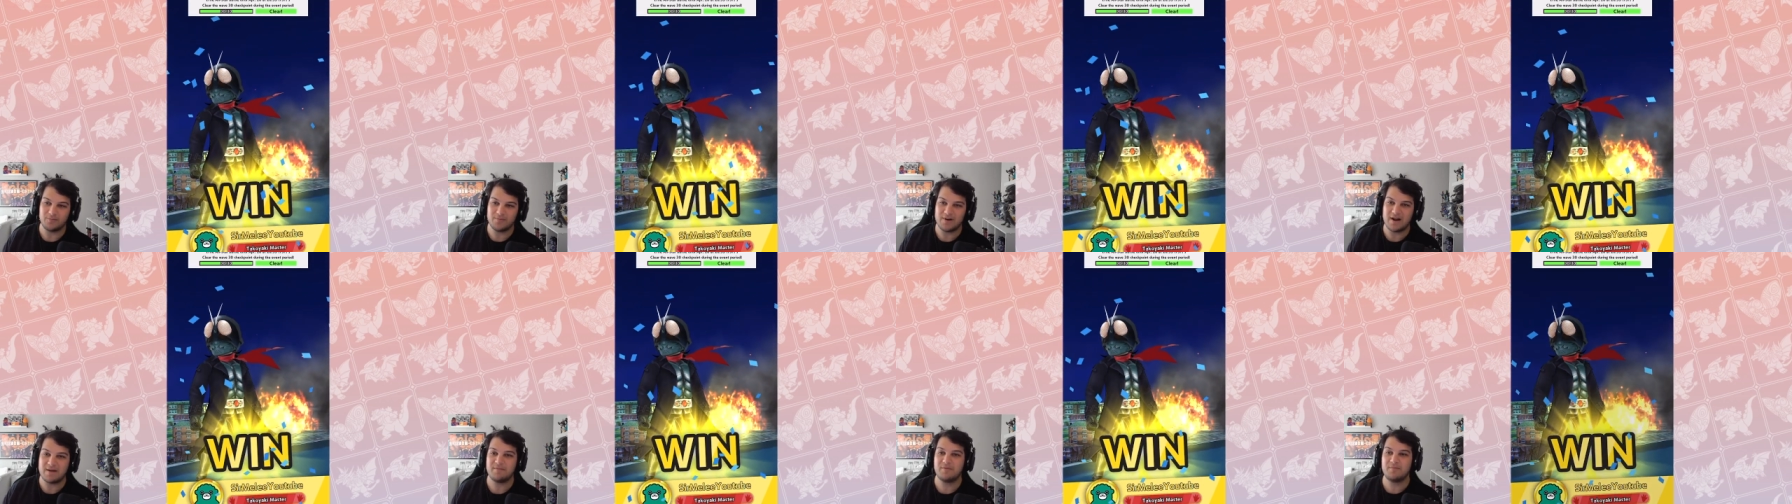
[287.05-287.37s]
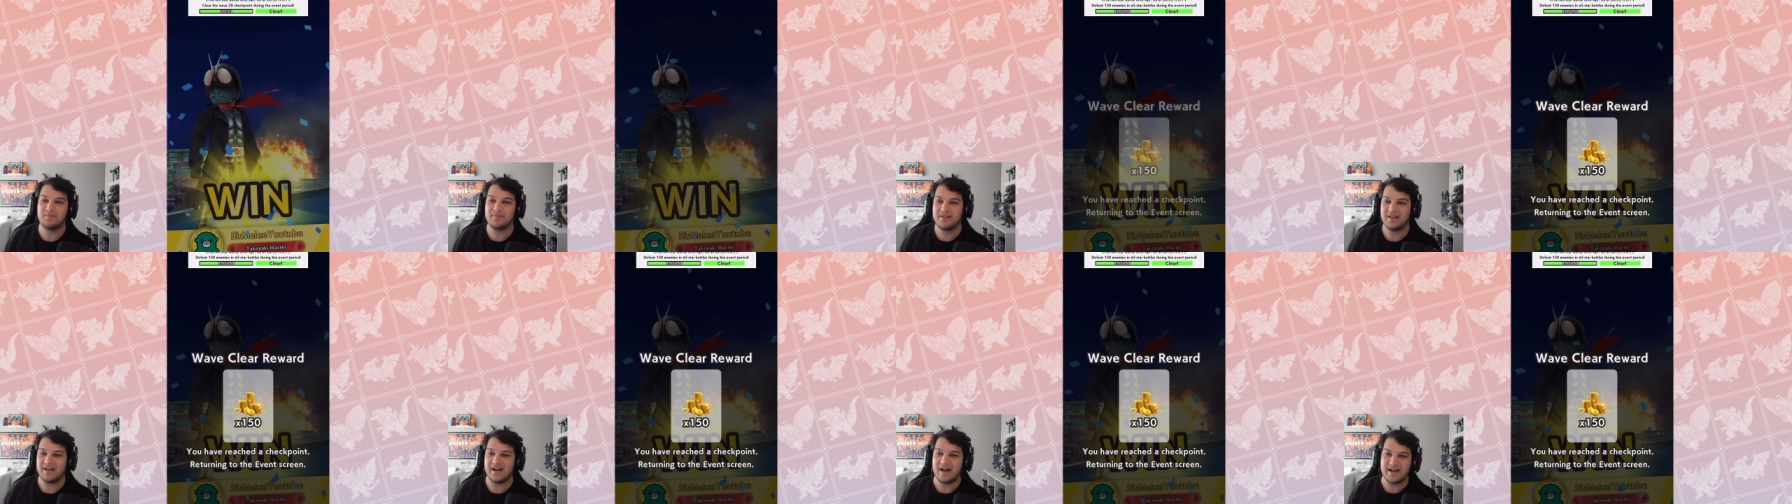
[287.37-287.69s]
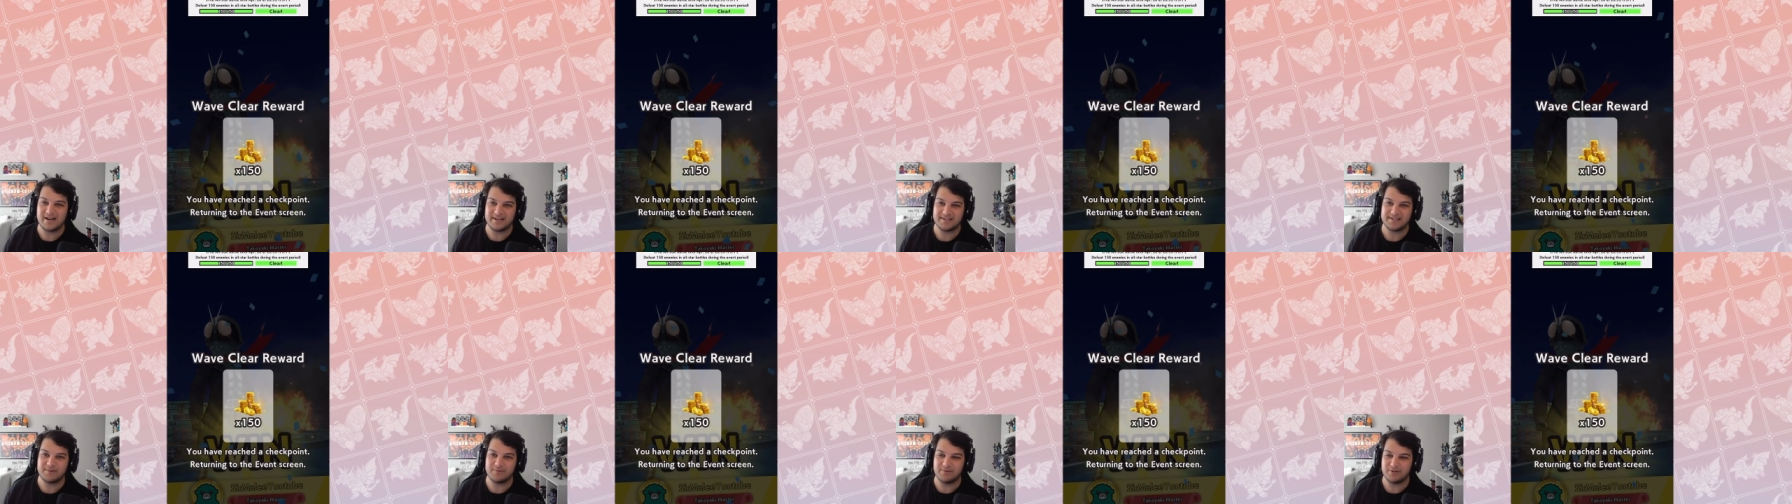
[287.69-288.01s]
Probably,
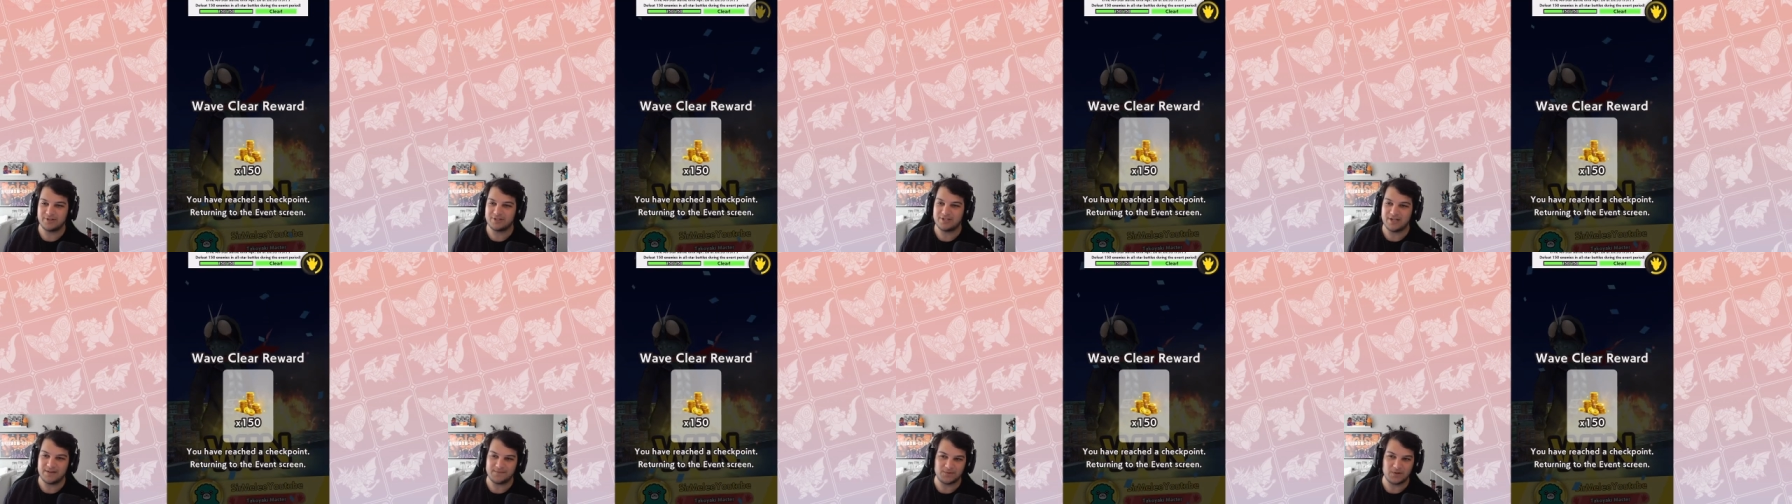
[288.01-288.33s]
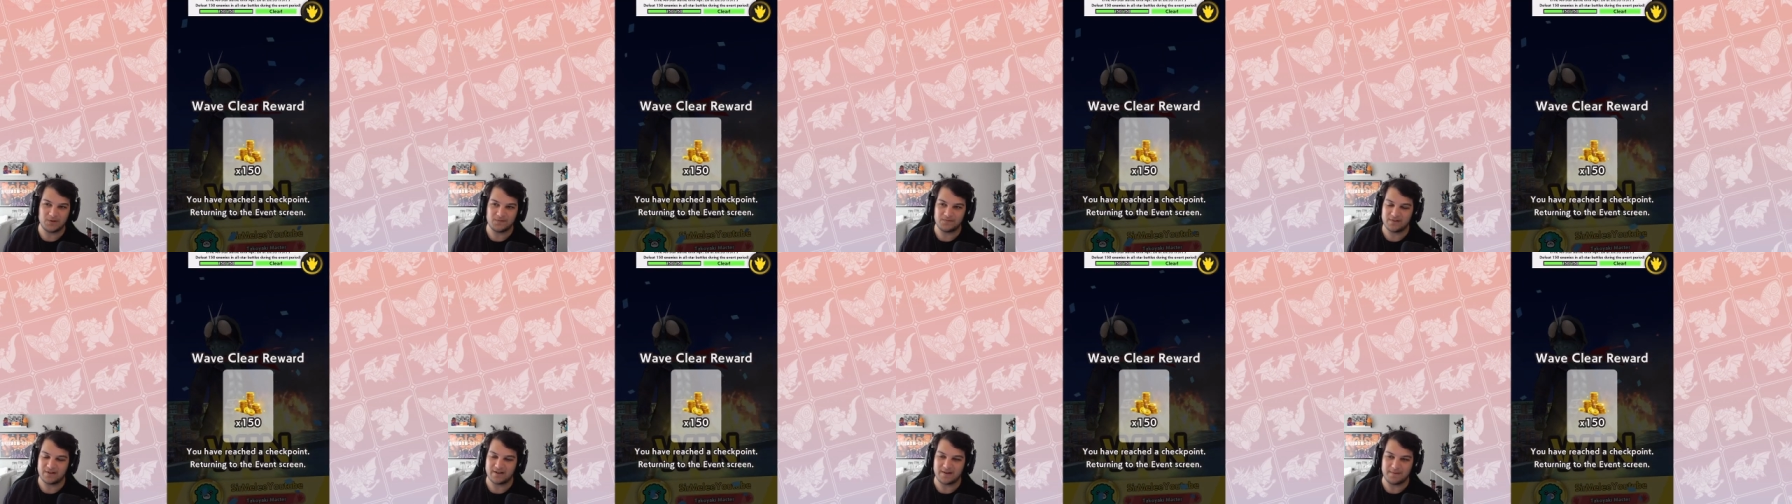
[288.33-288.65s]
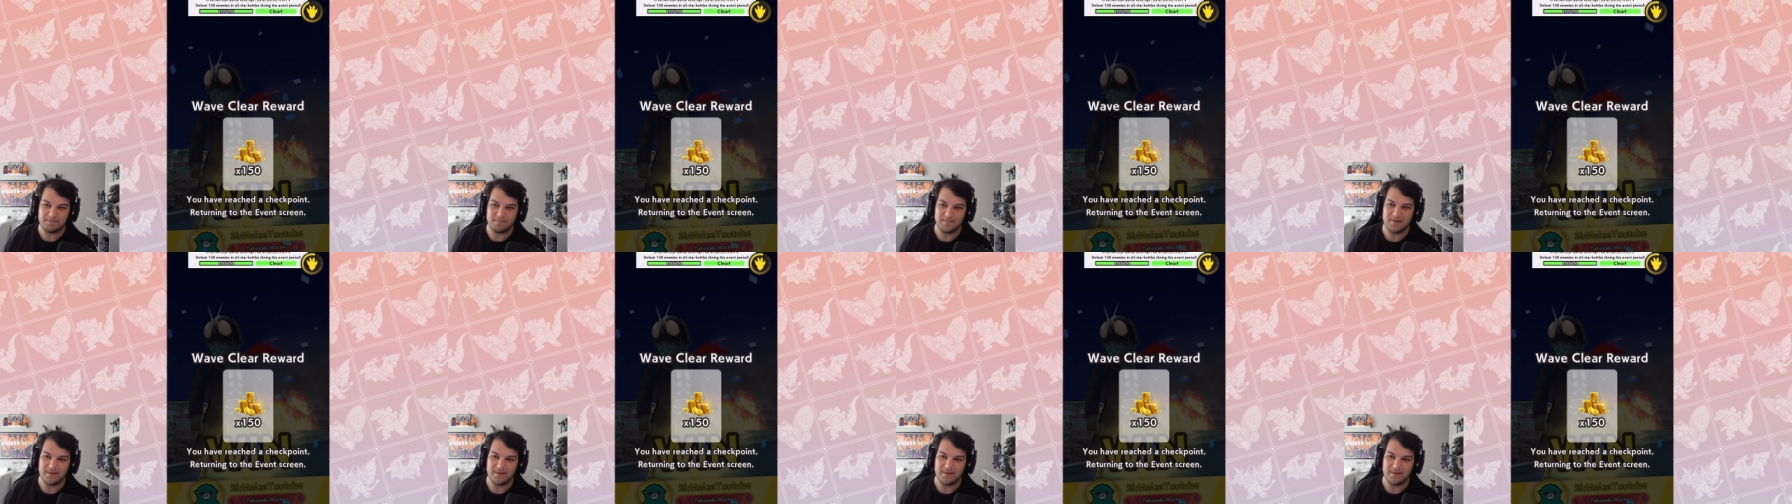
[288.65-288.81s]
honestly, would have shaved off like a